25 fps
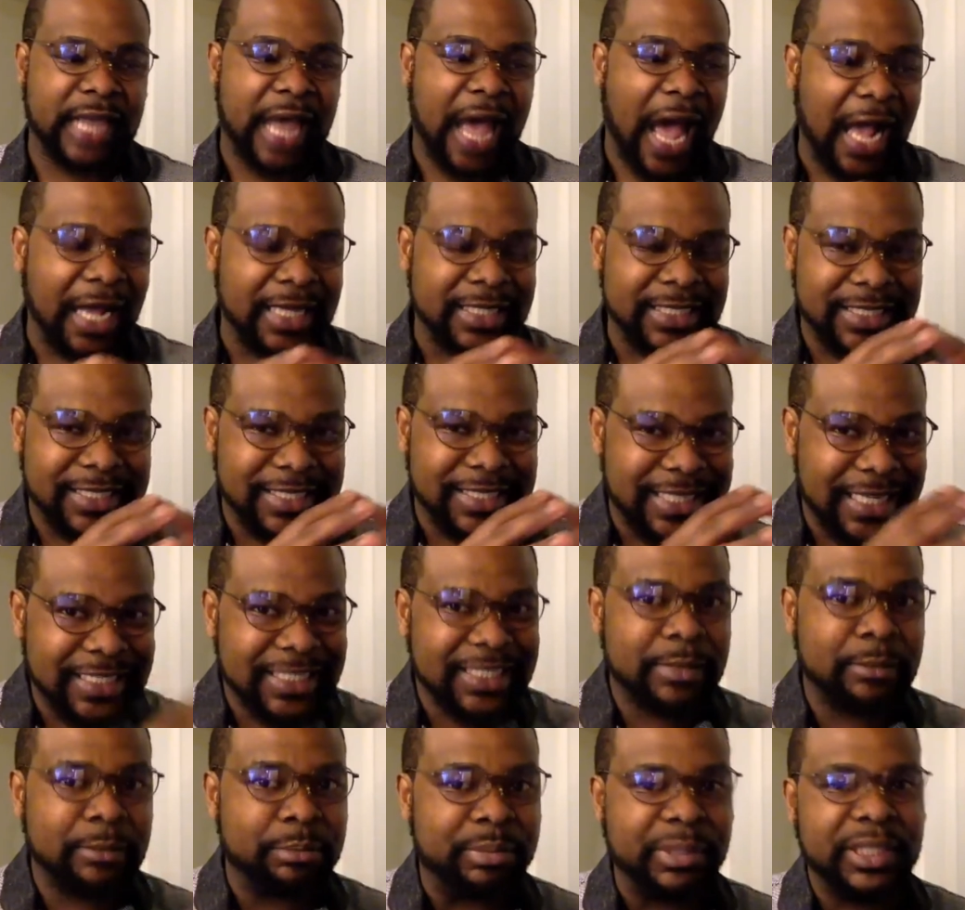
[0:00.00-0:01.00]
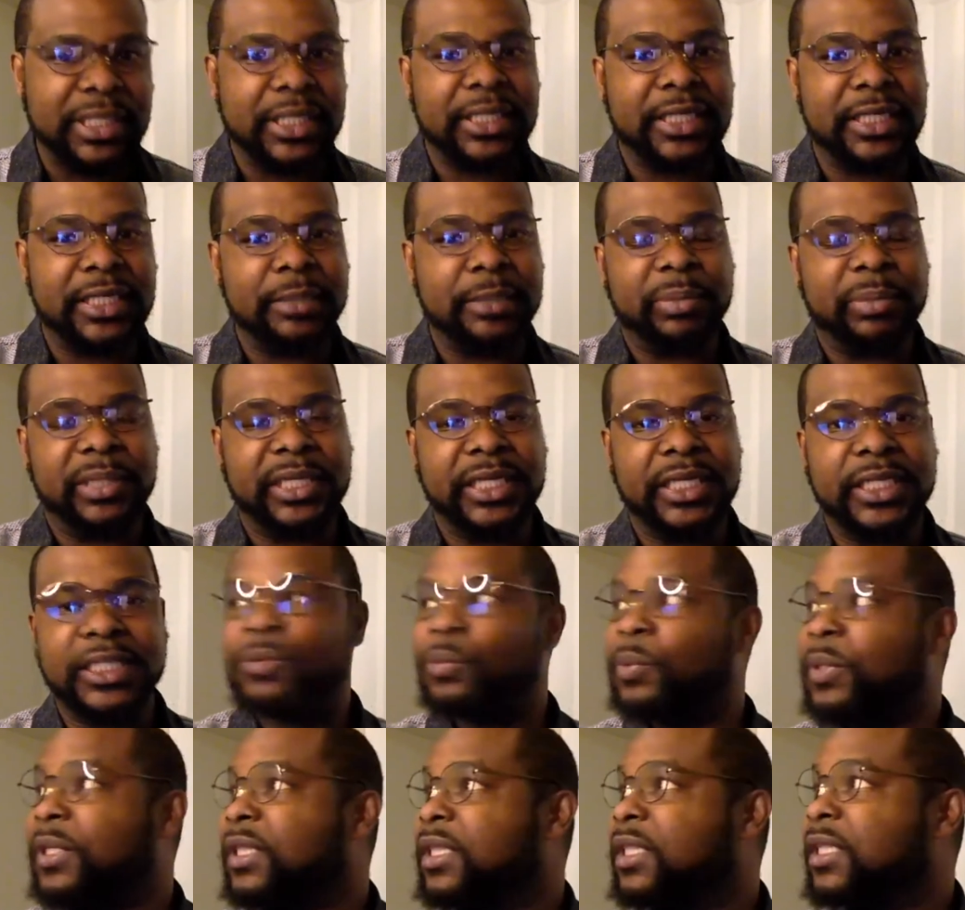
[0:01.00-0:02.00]
accessibility
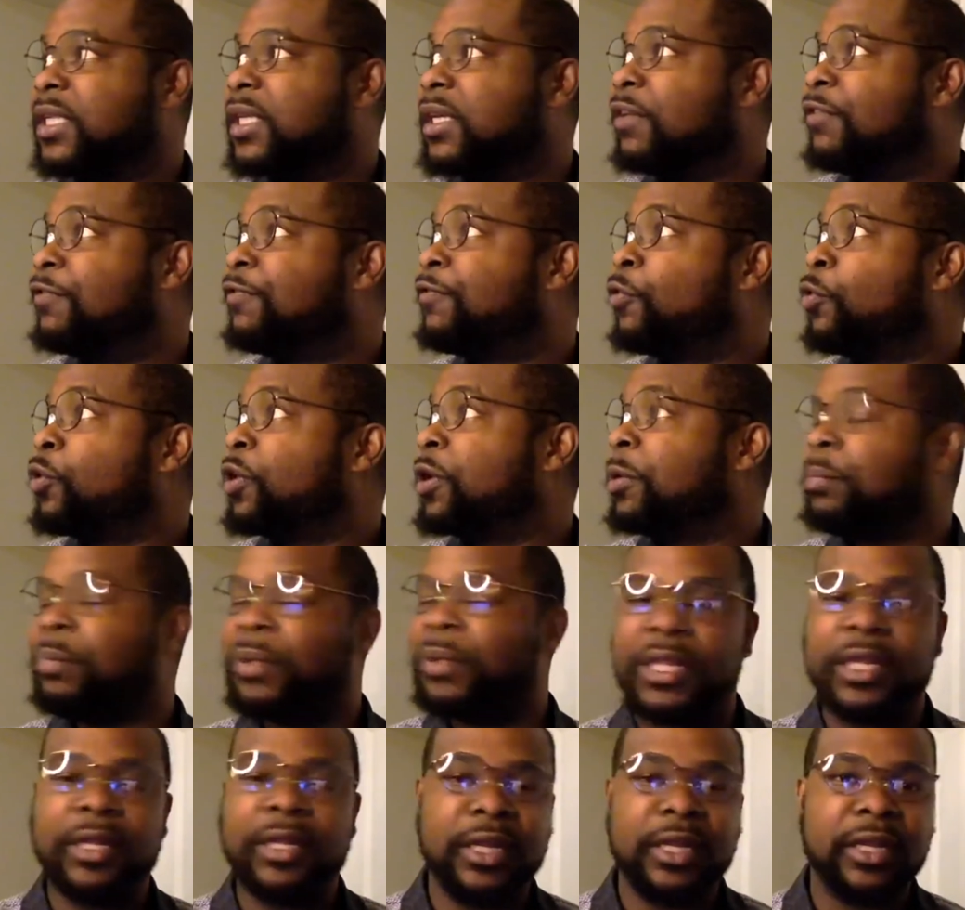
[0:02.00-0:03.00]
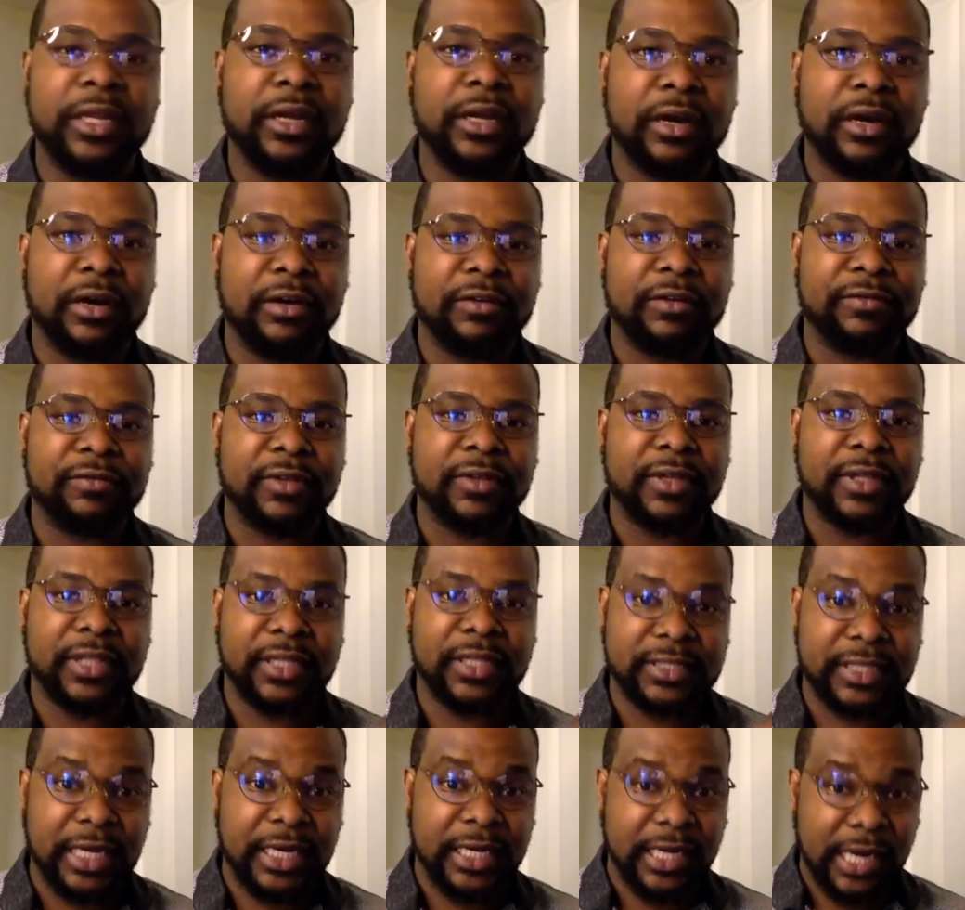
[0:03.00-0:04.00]
piece with the affordability of
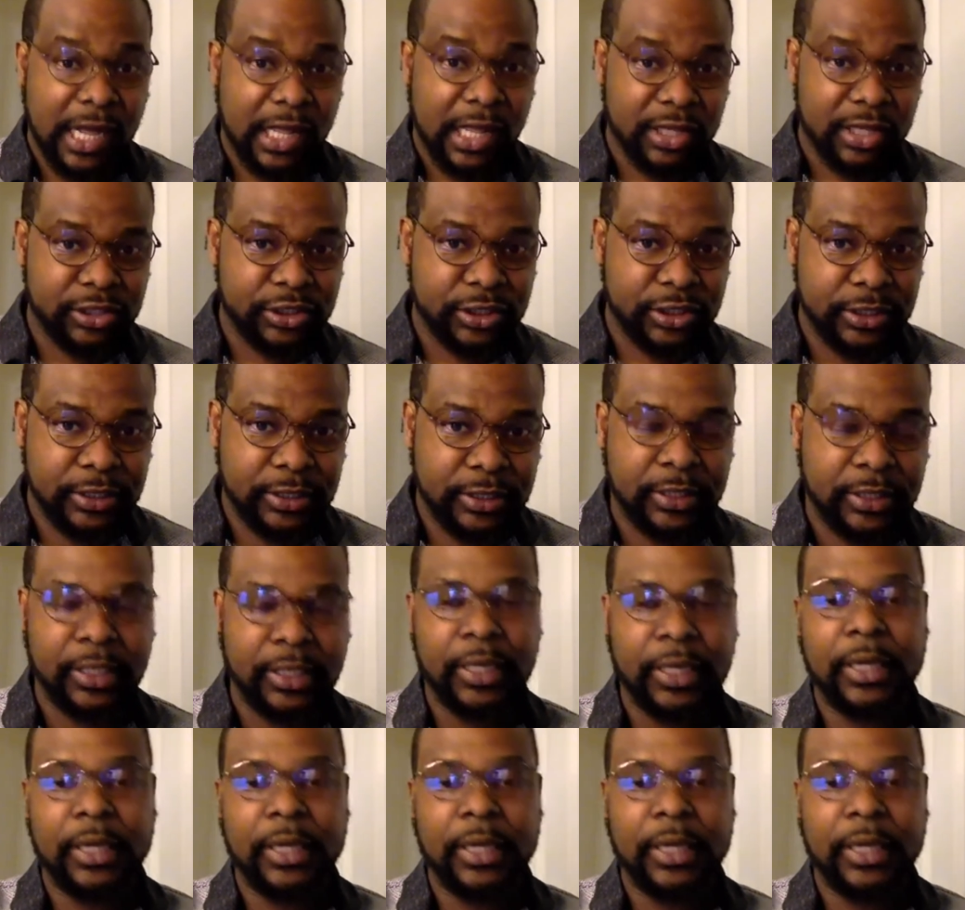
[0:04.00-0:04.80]
the technology,